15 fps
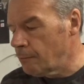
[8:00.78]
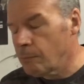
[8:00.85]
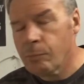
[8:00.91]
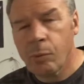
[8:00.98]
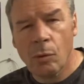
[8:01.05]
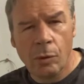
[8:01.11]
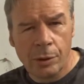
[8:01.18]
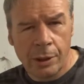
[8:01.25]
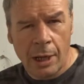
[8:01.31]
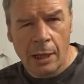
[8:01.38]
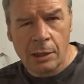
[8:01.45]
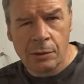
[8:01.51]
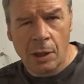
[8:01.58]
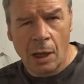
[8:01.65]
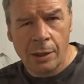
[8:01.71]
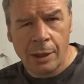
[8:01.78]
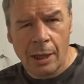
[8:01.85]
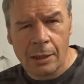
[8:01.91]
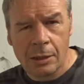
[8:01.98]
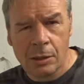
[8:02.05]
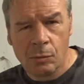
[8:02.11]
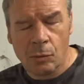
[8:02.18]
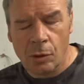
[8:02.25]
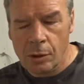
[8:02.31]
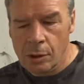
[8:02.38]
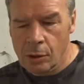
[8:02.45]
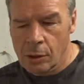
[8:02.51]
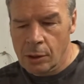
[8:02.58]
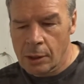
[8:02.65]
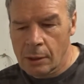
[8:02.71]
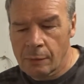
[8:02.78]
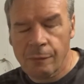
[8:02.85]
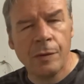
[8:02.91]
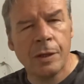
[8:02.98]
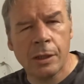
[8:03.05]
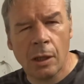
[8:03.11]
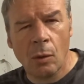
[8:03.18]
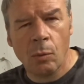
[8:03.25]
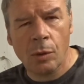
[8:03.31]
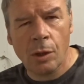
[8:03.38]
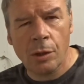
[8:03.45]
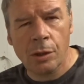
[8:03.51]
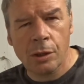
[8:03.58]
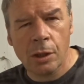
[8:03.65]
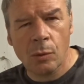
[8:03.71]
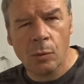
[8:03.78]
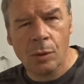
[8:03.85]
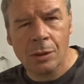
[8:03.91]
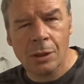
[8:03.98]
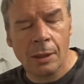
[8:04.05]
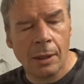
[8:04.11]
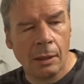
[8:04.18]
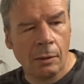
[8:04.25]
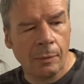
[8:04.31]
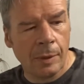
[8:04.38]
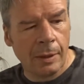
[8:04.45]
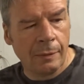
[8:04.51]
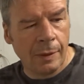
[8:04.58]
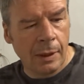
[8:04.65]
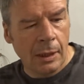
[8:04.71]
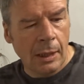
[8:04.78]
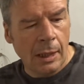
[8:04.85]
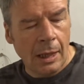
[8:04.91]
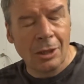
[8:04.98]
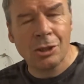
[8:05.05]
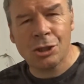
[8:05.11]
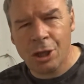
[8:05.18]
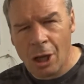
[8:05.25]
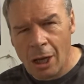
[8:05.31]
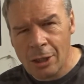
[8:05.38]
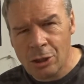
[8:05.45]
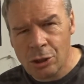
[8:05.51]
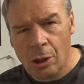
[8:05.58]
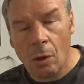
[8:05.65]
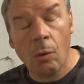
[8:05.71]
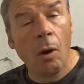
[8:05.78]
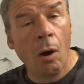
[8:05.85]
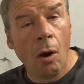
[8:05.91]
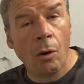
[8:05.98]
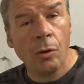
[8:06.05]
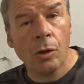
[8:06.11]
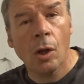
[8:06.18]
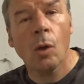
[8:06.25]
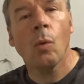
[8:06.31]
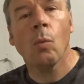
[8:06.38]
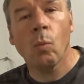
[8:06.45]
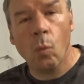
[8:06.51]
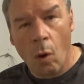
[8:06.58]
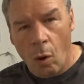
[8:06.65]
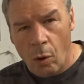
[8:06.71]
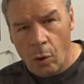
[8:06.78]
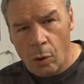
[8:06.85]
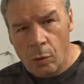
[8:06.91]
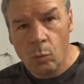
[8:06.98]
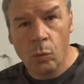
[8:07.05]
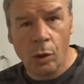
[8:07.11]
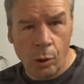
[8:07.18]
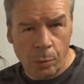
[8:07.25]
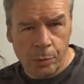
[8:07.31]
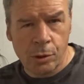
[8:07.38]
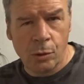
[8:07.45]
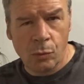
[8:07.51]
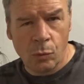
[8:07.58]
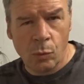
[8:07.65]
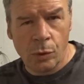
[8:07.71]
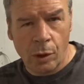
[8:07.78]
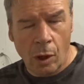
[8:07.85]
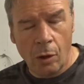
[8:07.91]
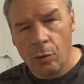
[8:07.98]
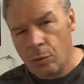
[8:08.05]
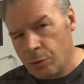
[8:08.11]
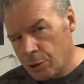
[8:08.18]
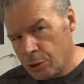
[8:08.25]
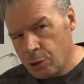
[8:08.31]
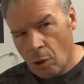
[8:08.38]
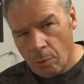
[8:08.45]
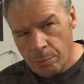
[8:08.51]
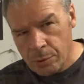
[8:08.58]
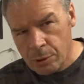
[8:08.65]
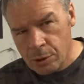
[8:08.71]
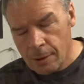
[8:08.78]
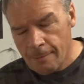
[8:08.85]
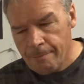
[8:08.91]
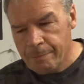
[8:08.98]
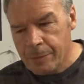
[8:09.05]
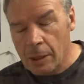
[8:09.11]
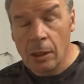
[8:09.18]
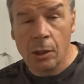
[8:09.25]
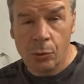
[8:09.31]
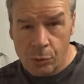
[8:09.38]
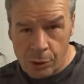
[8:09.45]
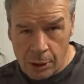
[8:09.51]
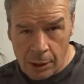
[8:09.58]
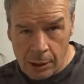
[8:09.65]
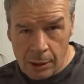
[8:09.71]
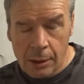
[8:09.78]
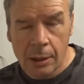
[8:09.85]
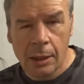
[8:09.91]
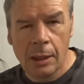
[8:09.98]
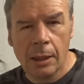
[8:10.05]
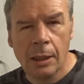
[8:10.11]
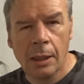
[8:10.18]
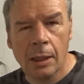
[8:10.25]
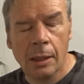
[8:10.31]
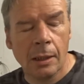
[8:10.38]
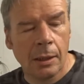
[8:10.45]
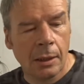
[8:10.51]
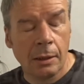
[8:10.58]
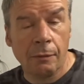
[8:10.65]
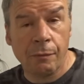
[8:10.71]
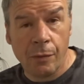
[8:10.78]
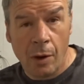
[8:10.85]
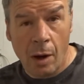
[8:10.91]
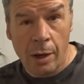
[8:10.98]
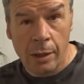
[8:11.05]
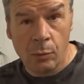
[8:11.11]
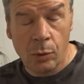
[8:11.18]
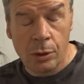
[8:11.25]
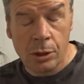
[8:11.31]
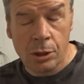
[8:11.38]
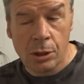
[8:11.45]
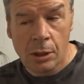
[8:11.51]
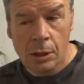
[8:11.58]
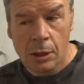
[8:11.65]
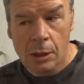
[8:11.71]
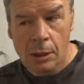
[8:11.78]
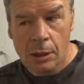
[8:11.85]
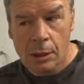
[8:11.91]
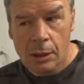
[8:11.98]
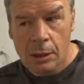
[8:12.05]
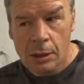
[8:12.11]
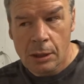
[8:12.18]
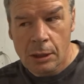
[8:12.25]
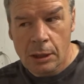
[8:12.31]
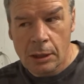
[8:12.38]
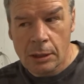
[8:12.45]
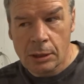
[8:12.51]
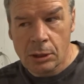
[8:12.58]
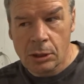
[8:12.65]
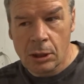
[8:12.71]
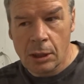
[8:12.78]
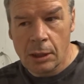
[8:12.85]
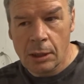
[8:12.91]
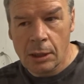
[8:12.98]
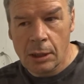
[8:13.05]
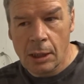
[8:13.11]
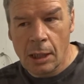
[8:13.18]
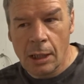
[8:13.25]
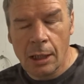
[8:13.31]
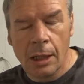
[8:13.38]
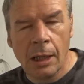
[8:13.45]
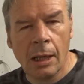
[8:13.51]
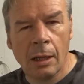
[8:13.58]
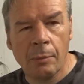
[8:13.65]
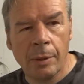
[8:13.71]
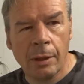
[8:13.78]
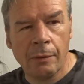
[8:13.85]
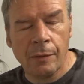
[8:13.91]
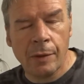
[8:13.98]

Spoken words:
But our next little video we're going to do is a little bit of a slideshow on what we're up to with our other jobs, including the Ferrari, which is seen a little bit